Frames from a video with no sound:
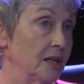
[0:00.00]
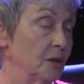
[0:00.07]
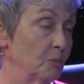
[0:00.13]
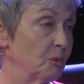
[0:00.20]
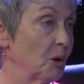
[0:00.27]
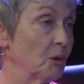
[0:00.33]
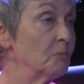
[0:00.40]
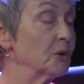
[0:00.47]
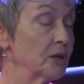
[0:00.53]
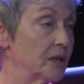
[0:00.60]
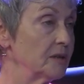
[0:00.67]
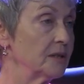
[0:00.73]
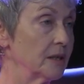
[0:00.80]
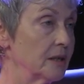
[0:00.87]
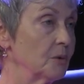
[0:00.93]

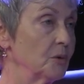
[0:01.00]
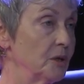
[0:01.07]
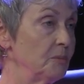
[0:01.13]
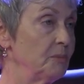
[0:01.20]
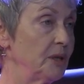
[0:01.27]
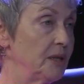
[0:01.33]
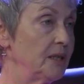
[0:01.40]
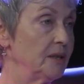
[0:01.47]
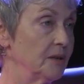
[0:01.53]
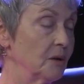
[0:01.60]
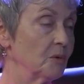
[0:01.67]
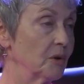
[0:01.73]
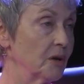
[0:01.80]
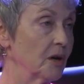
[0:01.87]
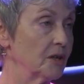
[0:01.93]
inappropriate that it would be. You know,
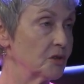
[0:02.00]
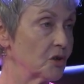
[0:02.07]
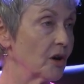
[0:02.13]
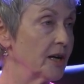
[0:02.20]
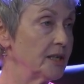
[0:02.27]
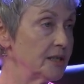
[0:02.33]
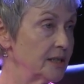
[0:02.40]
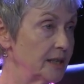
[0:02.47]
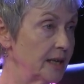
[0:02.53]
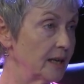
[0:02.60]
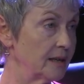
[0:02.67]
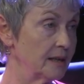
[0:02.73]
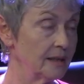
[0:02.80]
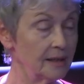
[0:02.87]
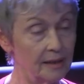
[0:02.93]
we're not trying to
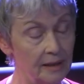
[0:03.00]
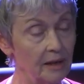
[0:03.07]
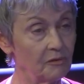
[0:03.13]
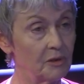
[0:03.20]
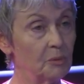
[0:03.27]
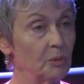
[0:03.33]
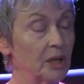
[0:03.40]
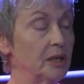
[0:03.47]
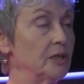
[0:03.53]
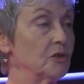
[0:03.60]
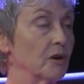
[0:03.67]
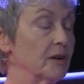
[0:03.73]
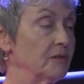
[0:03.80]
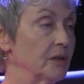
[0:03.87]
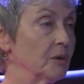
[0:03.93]
get everybody
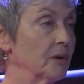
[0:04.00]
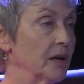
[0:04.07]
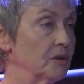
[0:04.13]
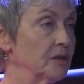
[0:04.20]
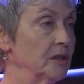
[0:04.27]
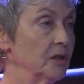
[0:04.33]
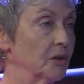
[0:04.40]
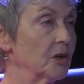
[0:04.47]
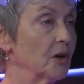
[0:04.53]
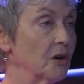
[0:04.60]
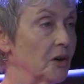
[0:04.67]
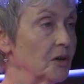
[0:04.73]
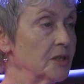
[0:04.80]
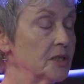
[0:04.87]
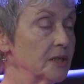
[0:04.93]
driving around in their
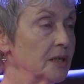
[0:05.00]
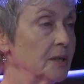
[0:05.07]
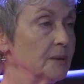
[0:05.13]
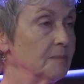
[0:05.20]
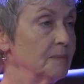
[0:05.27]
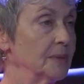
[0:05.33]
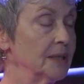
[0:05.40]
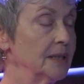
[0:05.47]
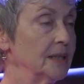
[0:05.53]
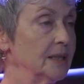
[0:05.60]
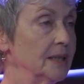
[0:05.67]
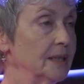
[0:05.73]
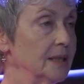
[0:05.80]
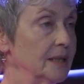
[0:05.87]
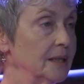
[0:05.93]
cars. And